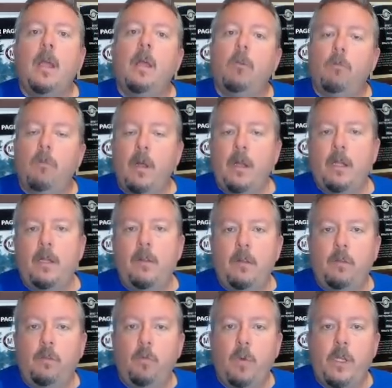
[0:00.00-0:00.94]
run into
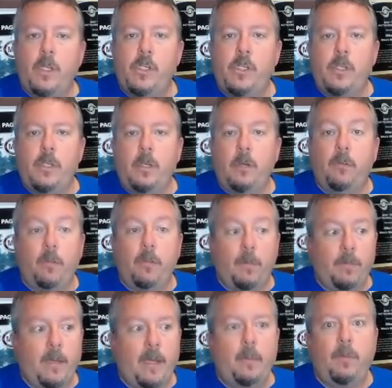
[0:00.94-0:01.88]
this wind shear, and
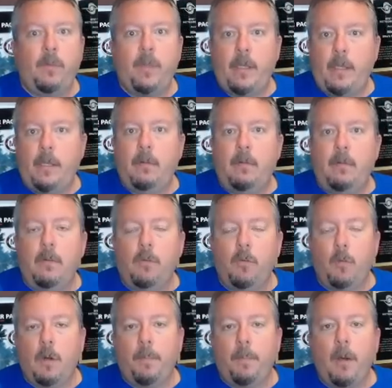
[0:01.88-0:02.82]
sometimes they get
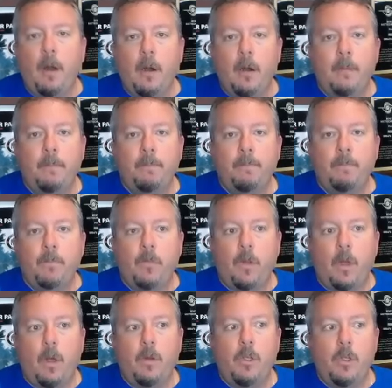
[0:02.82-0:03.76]
torn apart.
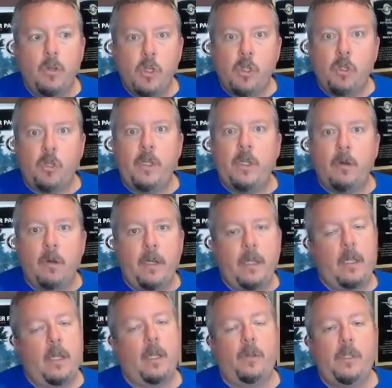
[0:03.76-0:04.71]
So usually
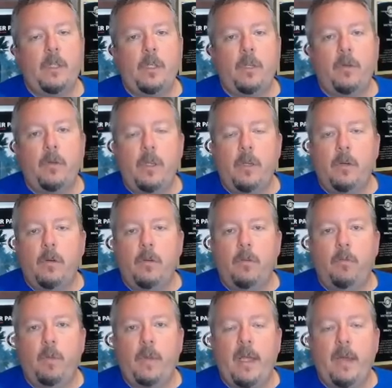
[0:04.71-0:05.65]
during El Nino
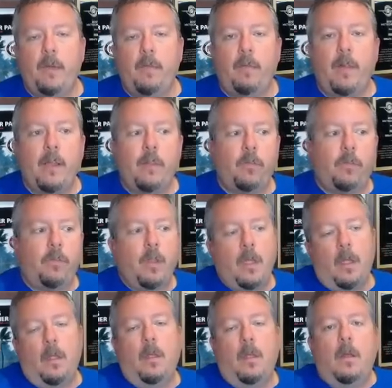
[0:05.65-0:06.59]
years, we have less
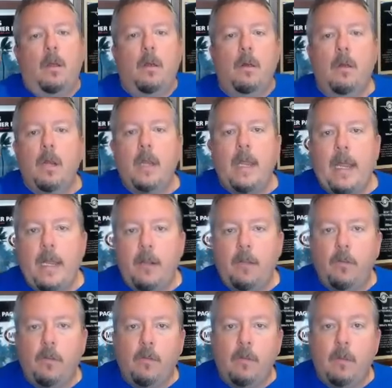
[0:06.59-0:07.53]

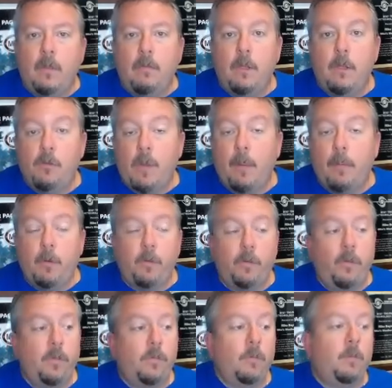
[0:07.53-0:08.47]
hurricanes in tropical
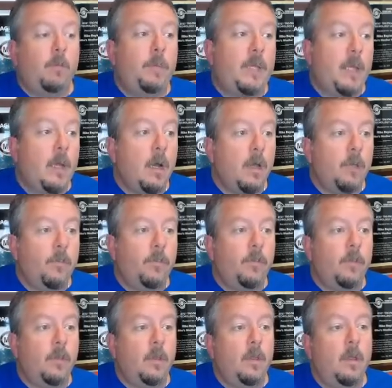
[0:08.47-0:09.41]
systems
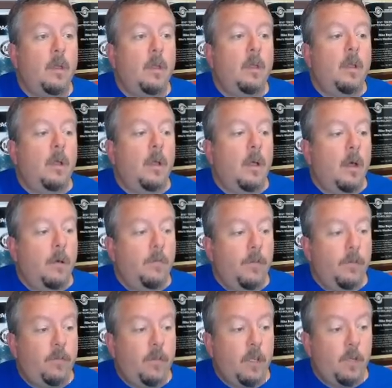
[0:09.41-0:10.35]
because of
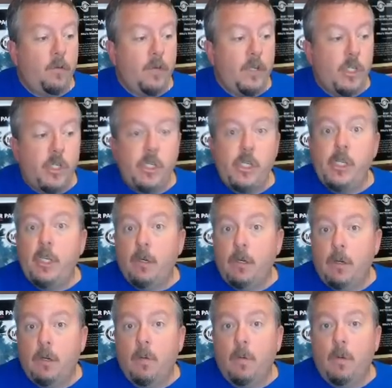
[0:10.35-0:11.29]
this increased
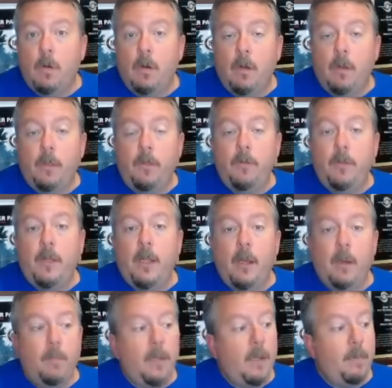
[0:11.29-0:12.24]
shear going on through the
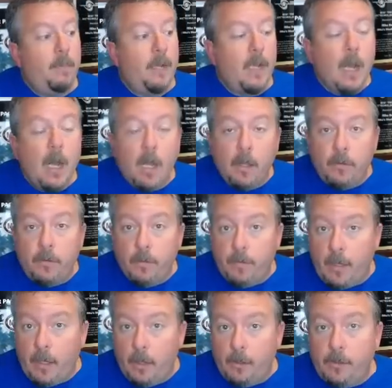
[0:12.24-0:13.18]
Caribbean because
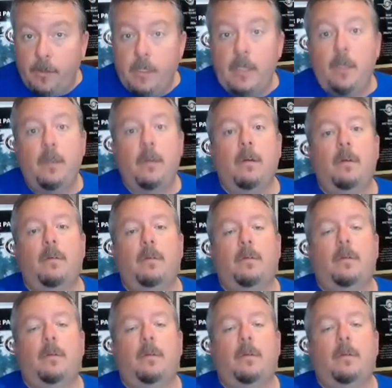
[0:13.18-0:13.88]
of El Nino.